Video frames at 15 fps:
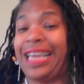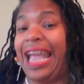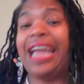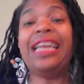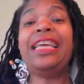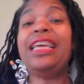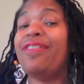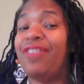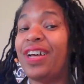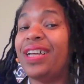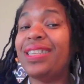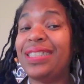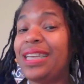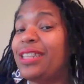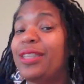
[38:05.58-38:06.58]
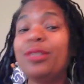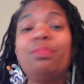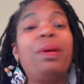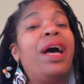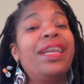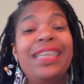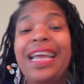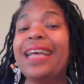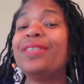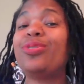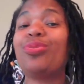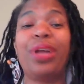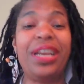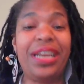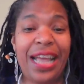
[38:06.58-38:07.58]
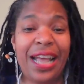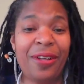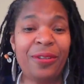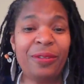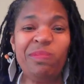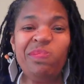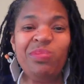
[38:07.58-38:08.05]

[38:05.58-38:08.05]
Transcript: any of us on this podcast right now,